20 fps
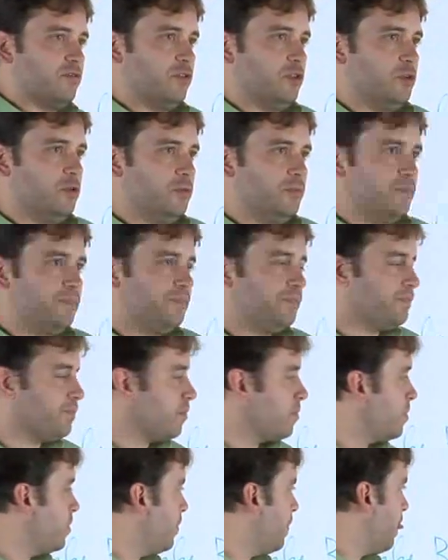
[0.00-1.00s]
view,
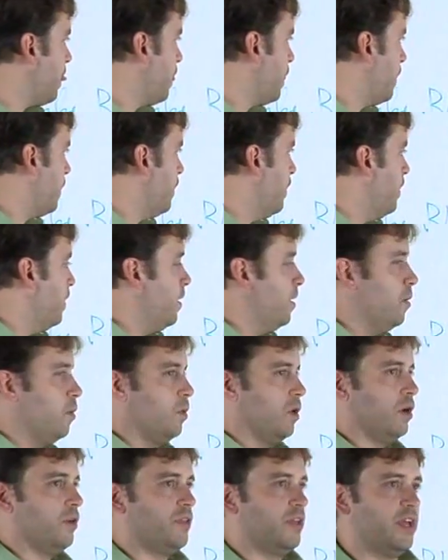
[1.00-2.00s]

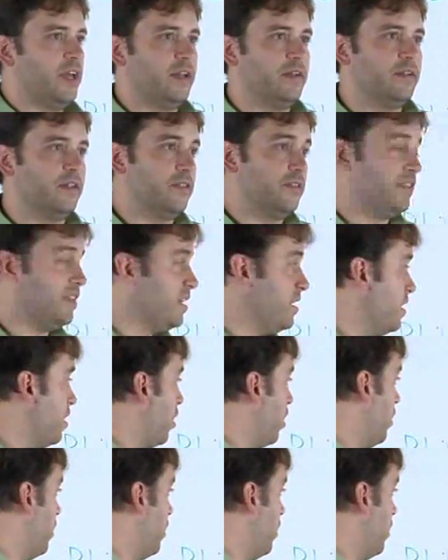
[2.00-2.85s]
well then the